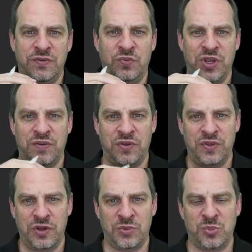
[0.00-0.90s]
if we have a
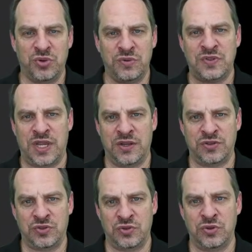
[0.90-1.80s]
theorem that proves A
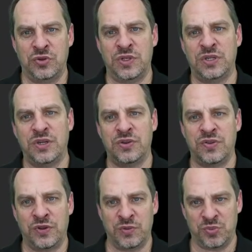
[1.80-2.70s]
is true, and then another
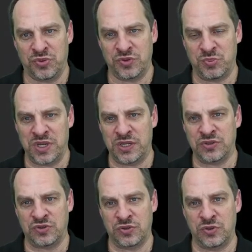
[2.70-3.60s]
theorem that proves B
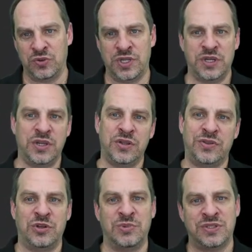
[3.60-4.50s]
is true, and then another
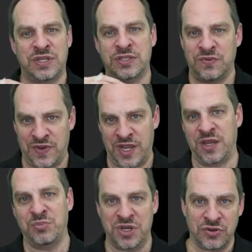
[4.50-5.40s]
theorem that says if A
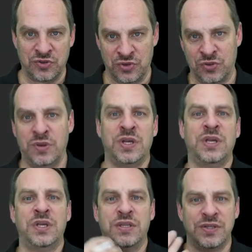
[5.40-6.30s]
and B are true,
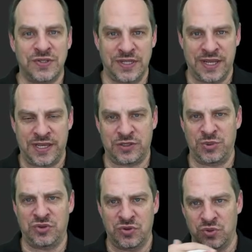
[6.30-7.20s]
then C has to
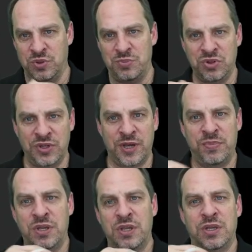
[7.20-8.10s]
be true. And we build
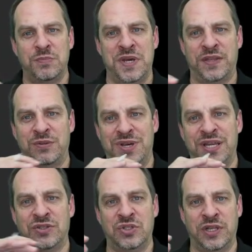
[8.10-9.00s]
up
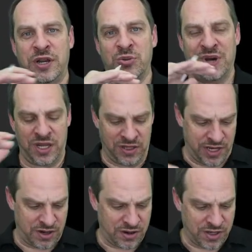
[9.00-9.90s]
mathematics layer by
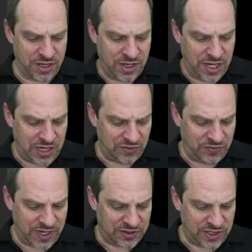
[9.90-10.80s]
layer. And in
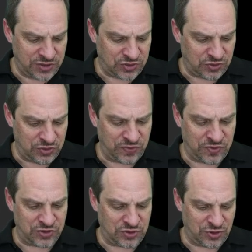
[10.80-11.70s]
fact, that is true
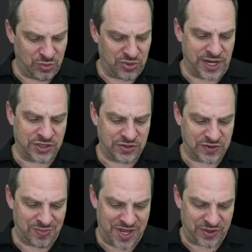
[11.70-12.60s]
for certain branches
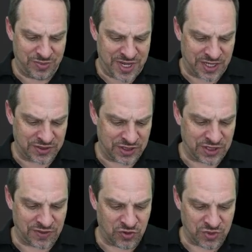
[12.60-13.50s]
of mathematics, that
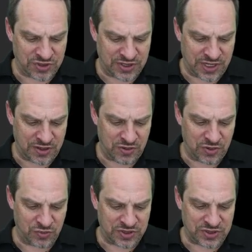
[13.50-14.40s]
they've arisen,
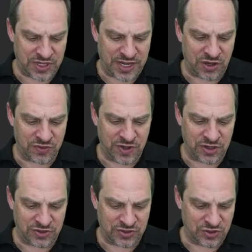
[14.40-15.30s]
arisen out of
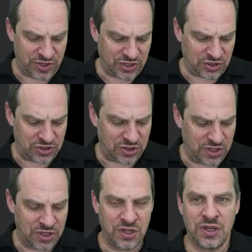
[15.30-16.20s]
consideration
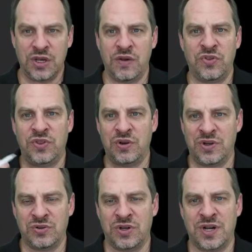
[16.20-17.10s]
of the
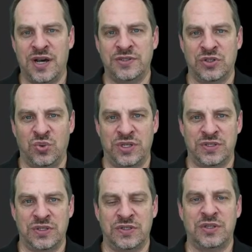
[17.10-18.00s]
theoretical
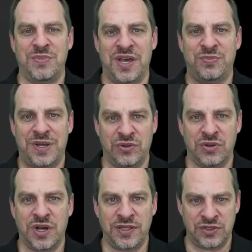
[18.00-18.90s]
consequences, the mathematical
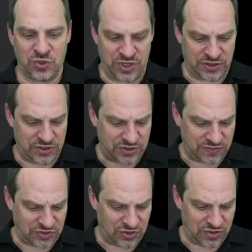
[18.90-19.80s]
consequences
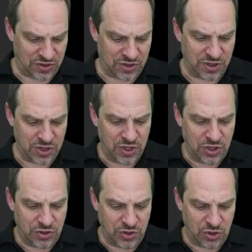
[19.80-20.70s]
of certain
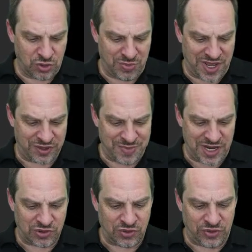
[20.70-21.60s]
known
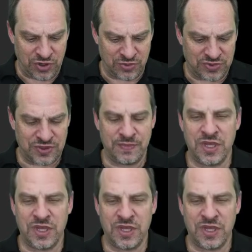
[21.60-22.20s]
mathematical theorems.